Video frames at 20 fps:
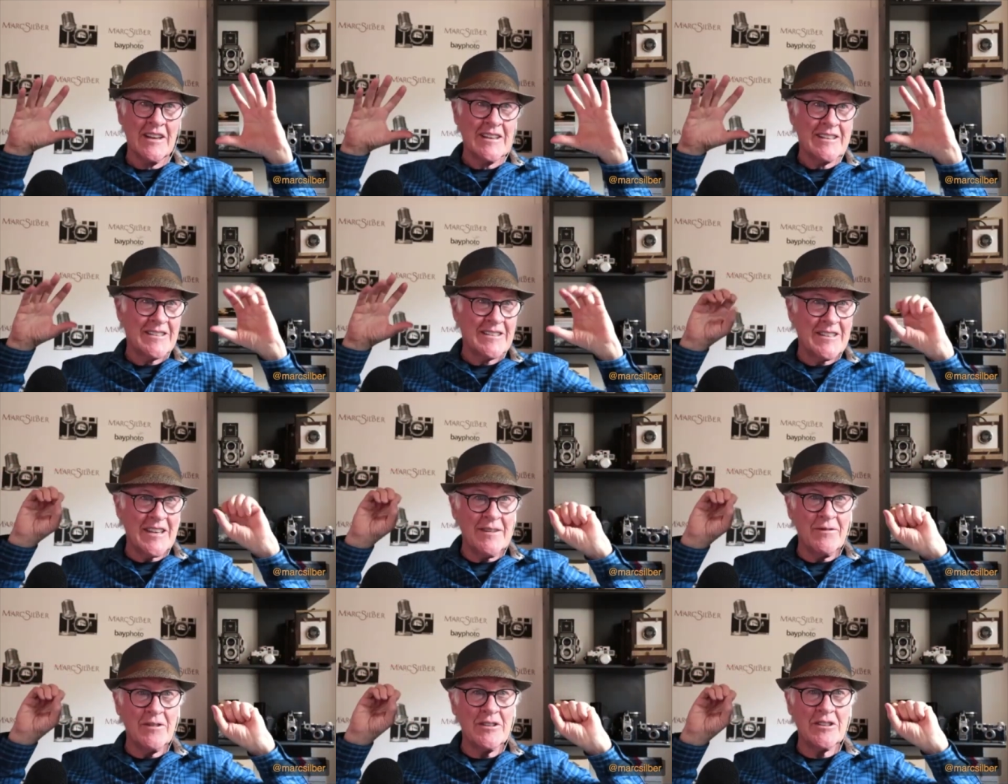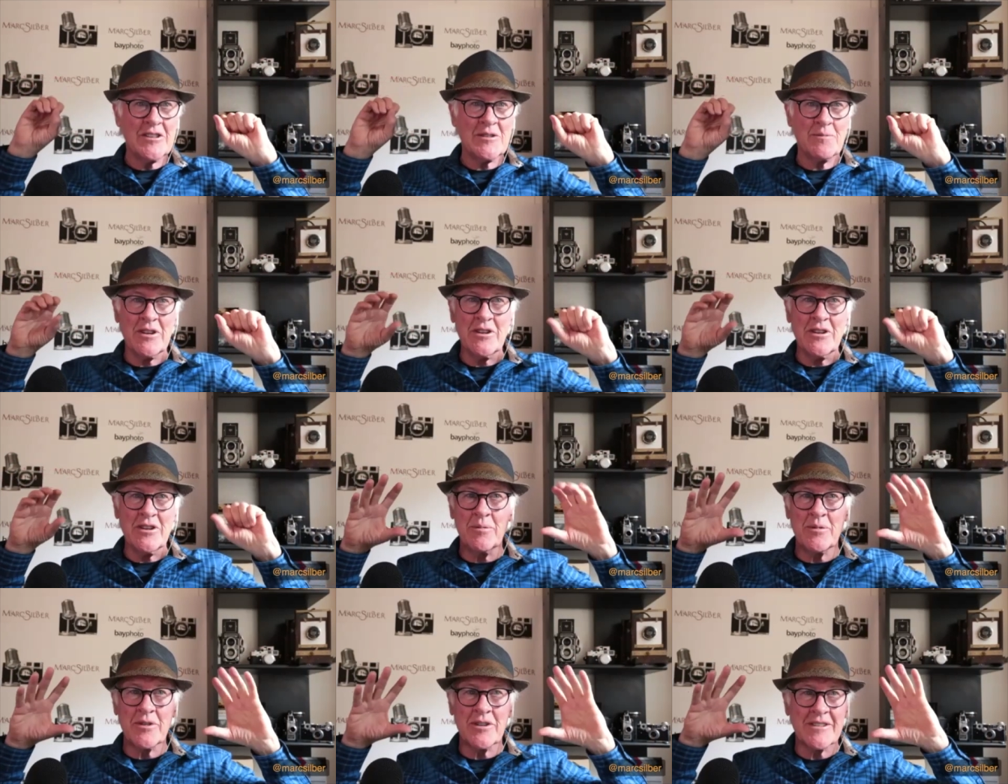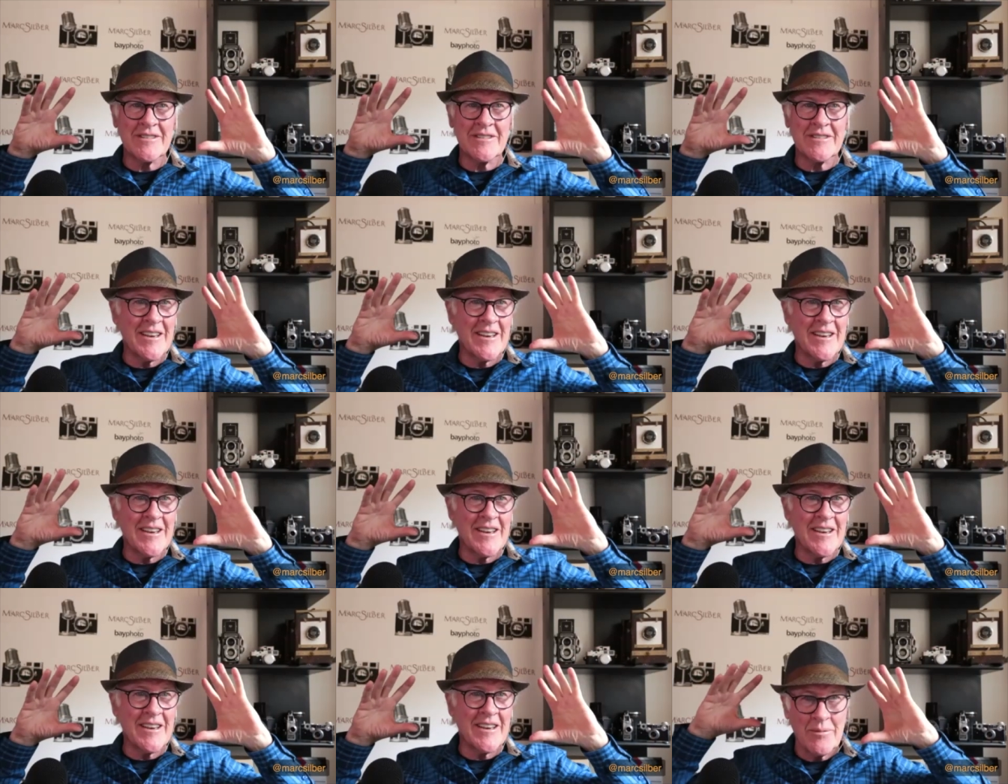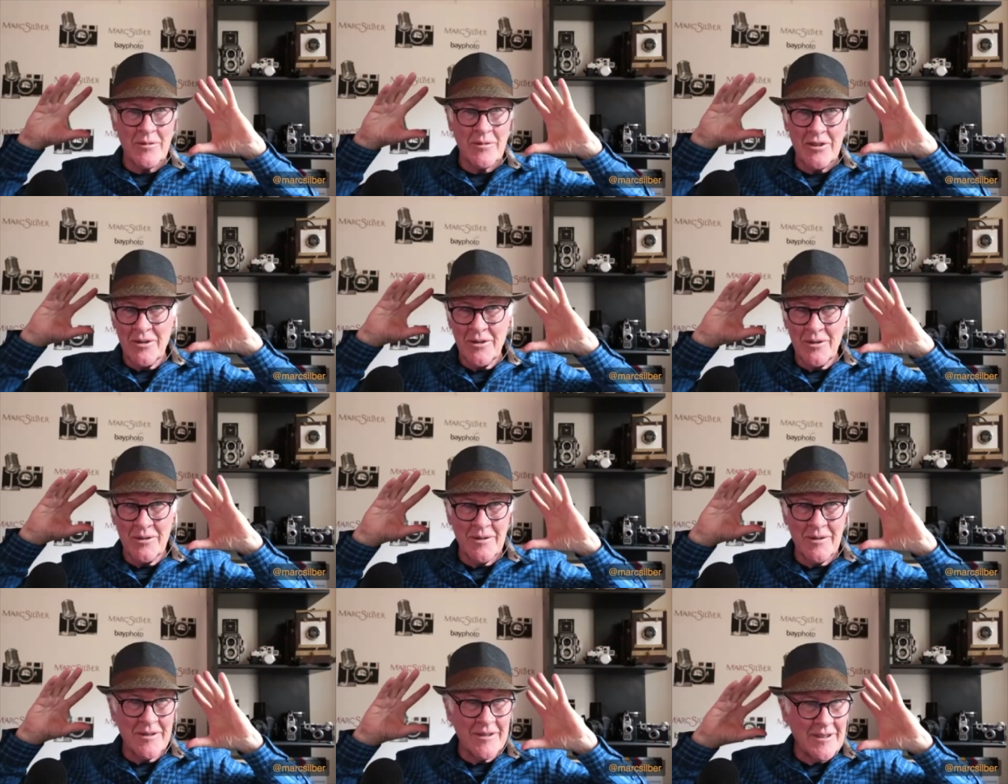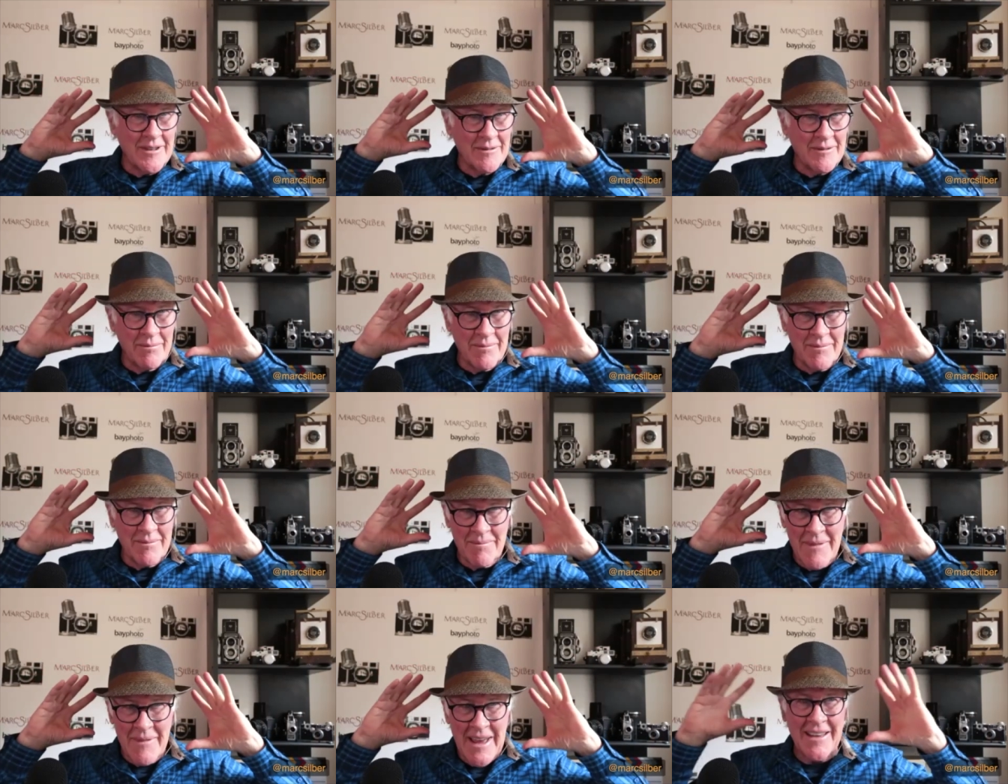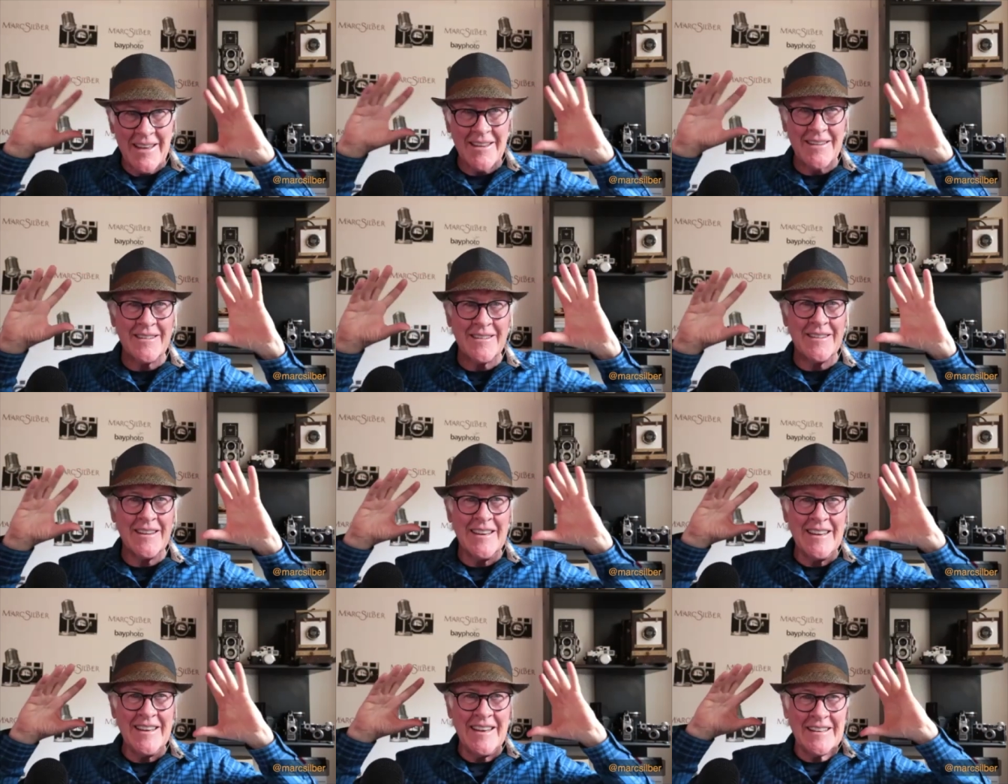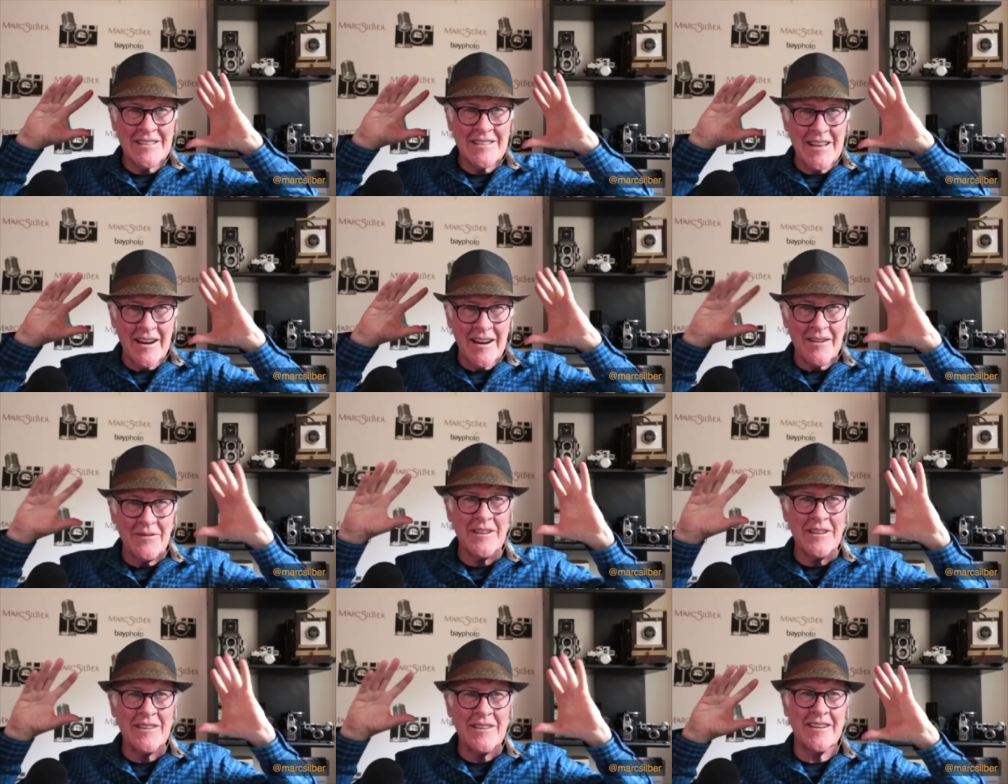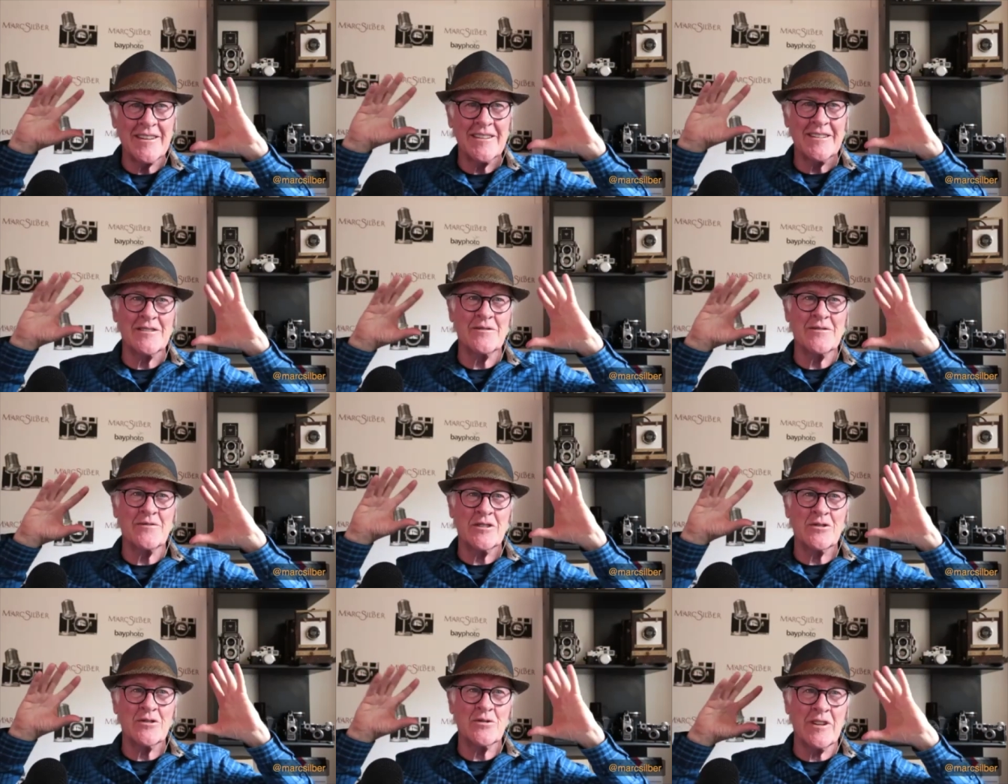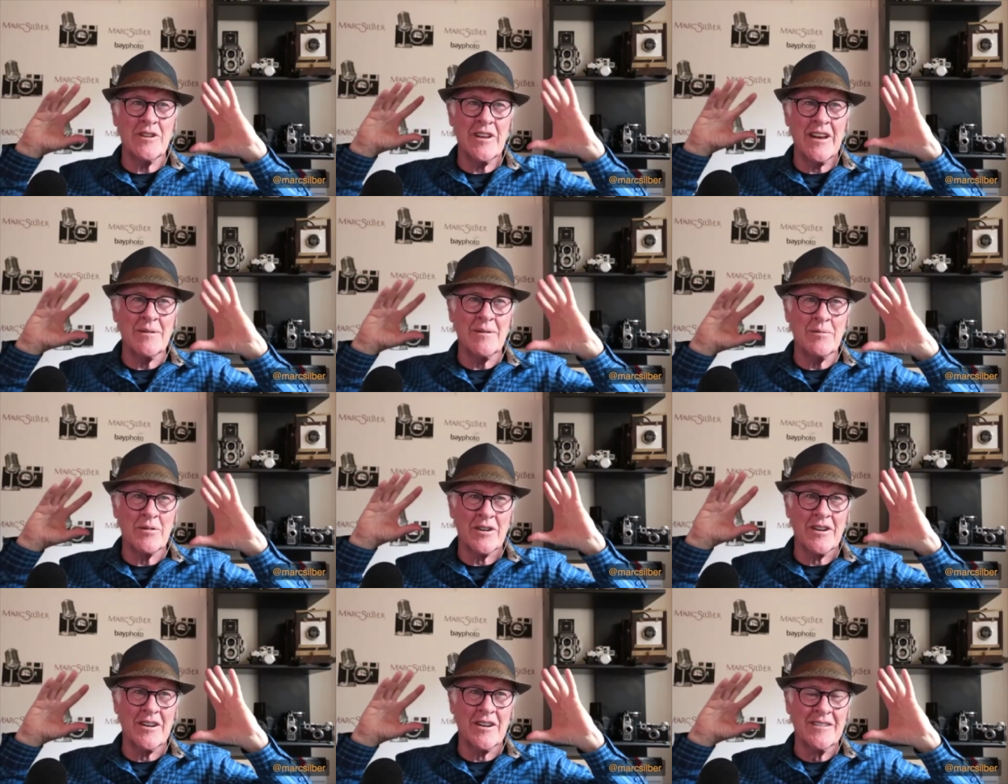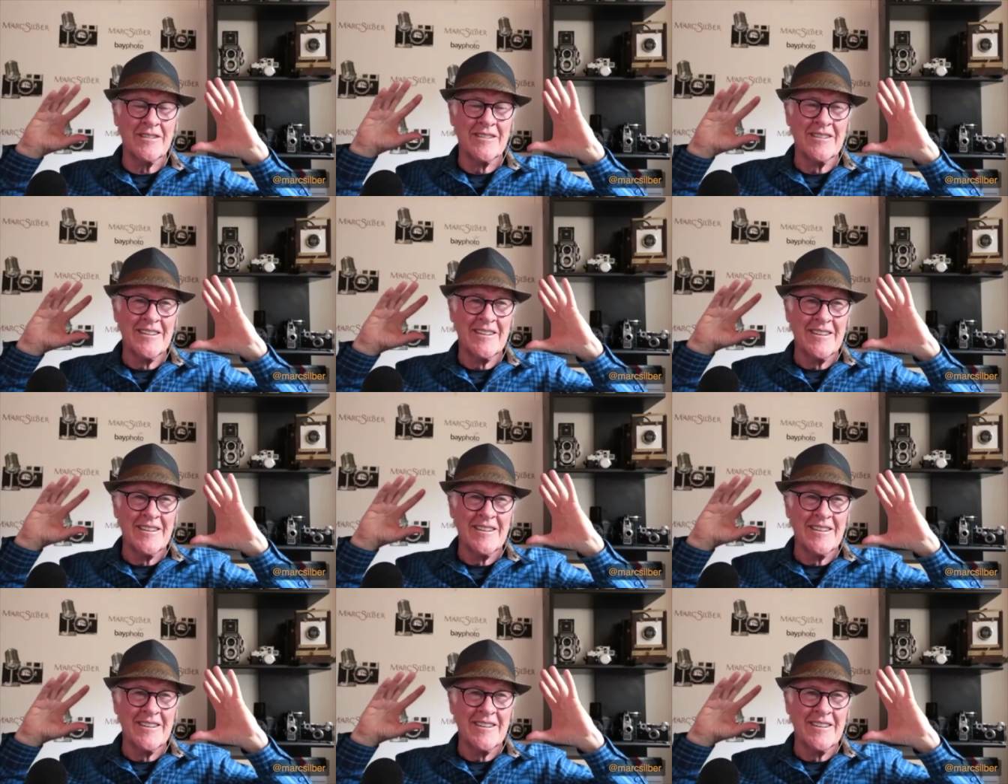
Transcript: Steven Spielberg, same thing. You man, he has everything in his visual library.